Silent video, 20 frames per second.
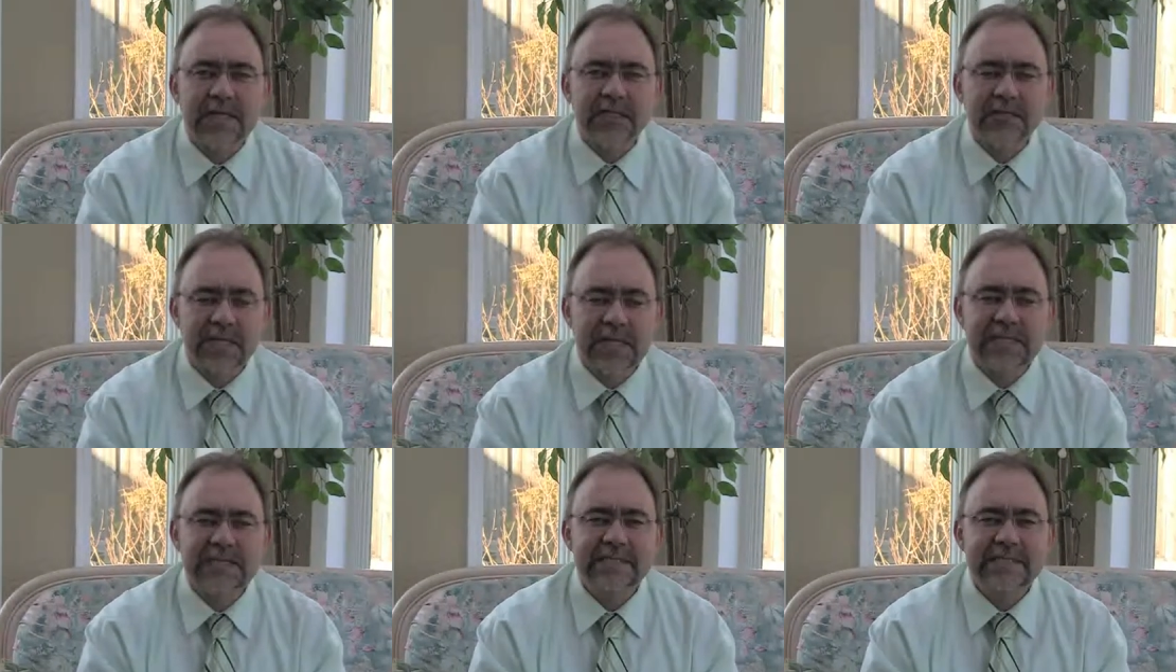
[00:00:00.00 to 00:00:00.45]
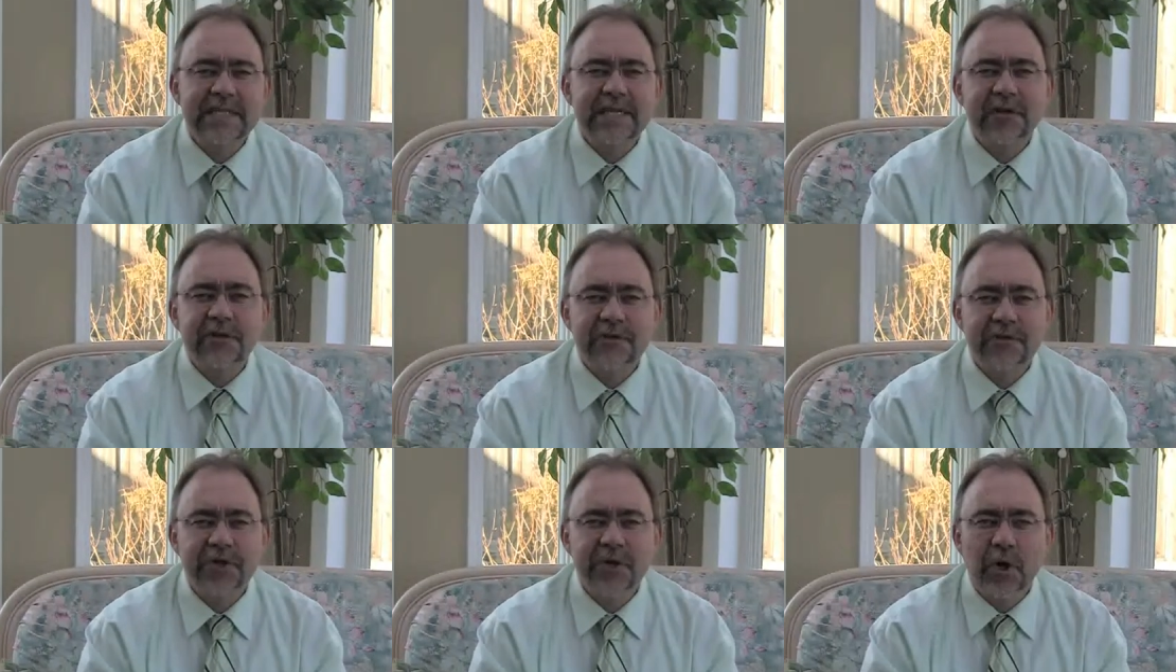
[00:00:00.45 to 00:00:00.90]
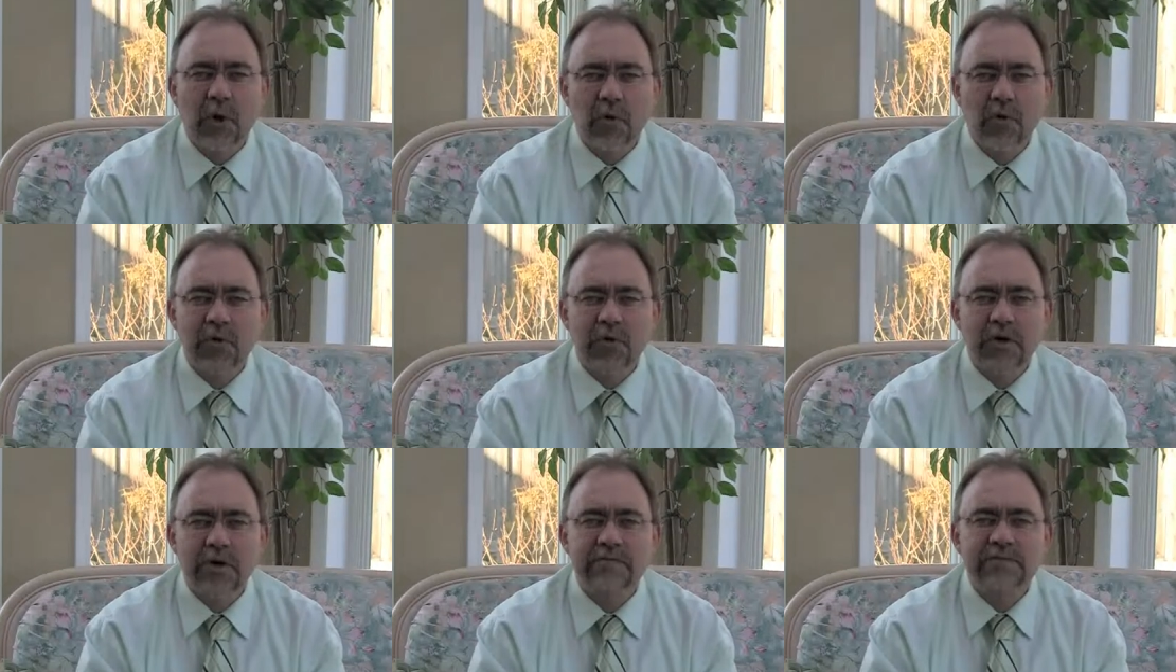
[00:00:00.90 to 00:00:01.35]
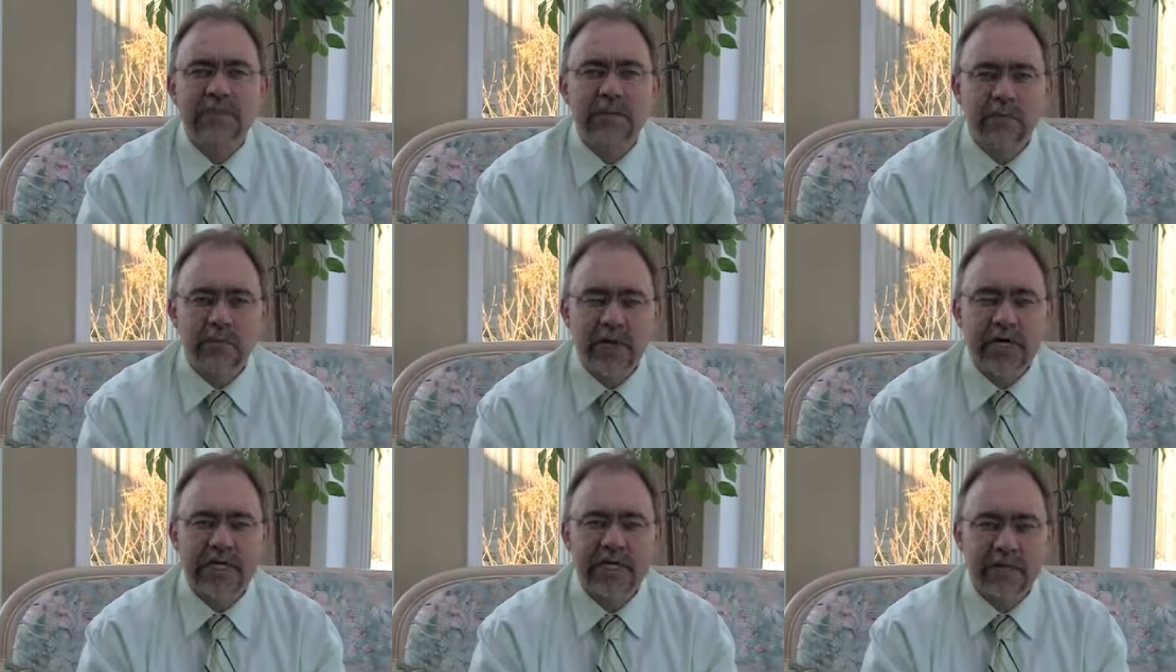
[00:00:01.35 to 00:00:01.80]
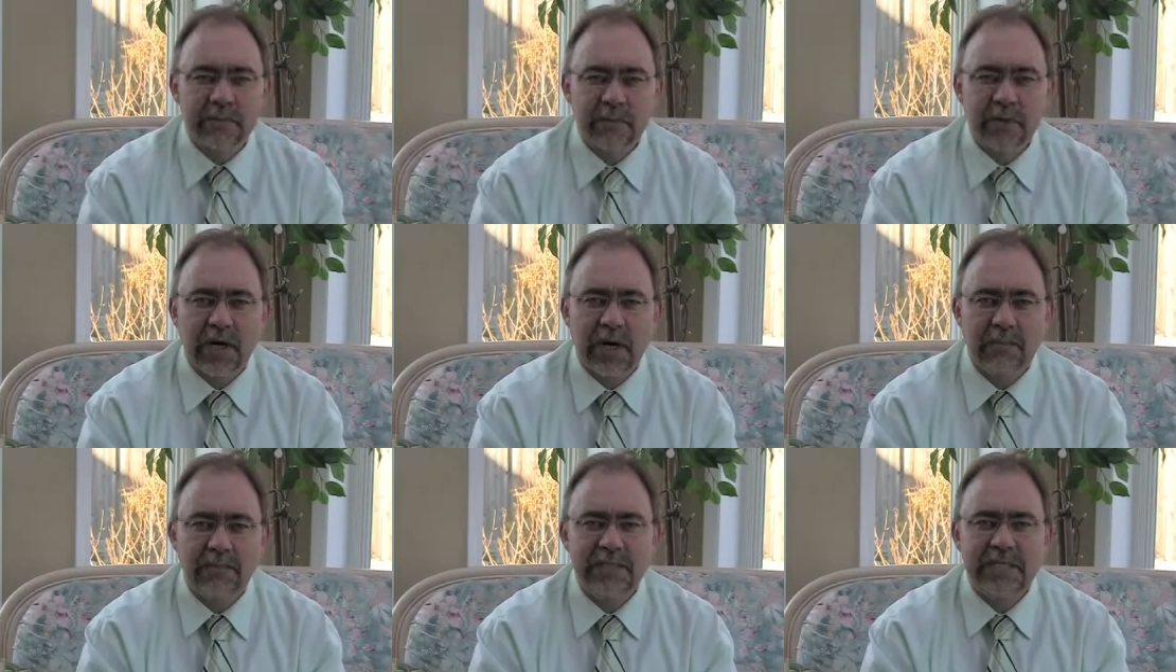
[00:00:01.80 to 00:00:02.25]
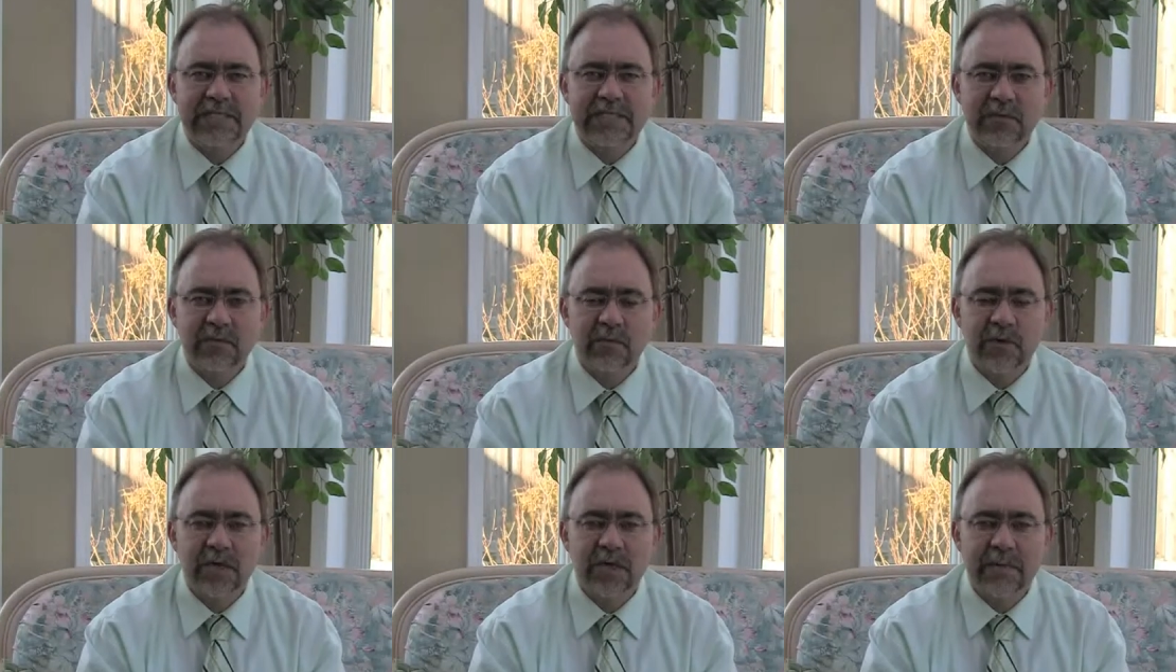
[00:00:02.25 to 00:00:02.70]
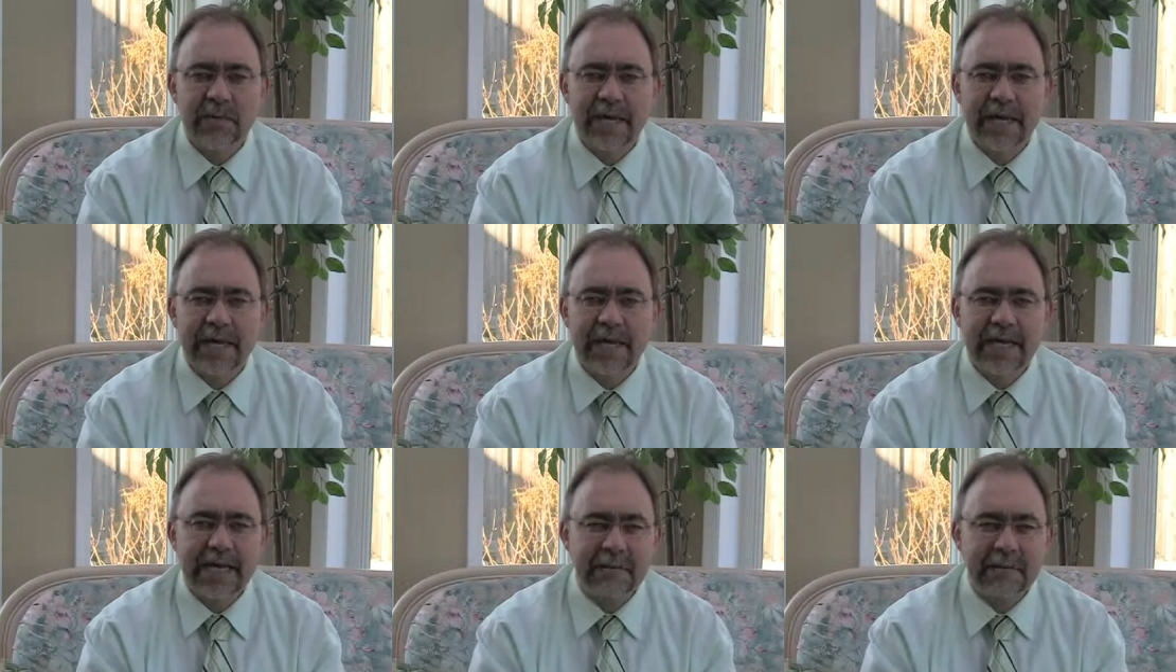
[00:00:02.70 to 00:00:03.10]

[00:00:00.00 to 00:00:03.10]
So let's say you're the owner of some rental properties in Winnipeg,